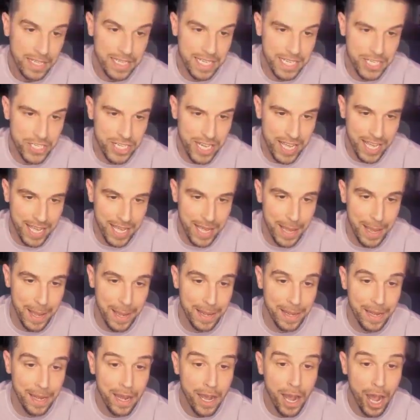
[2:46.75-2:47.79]

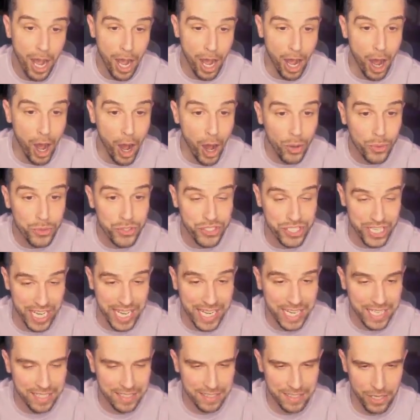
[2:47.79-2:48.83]
DJ. Oh,
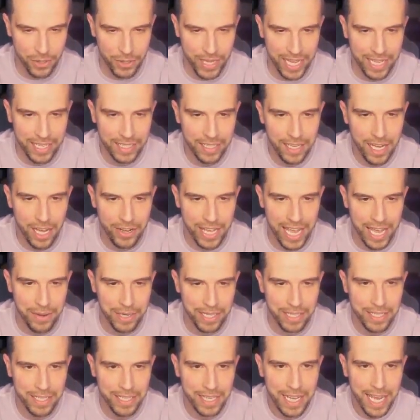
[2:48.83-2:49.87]
sick. Okay, I'll
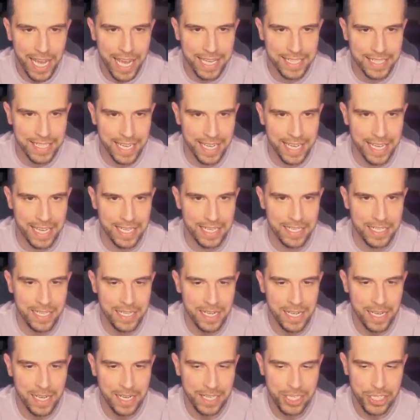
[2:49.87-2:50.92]
count it. And then,
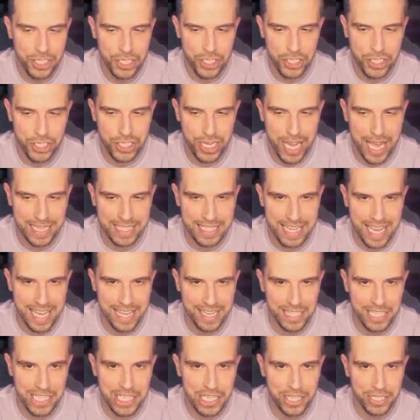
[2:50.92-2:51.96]
shit.
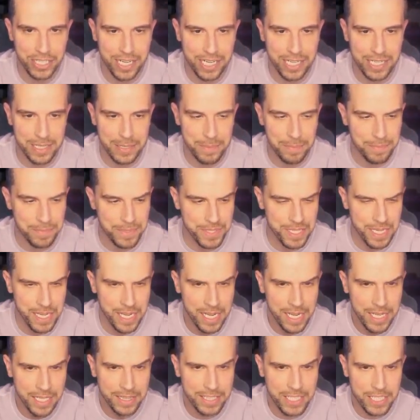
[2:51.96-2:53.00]
Here comes
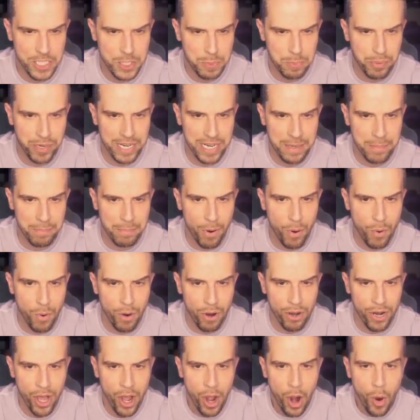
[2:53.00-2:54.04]
the
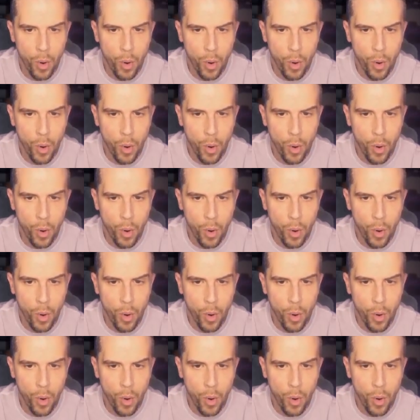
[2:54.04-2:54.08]
springboard.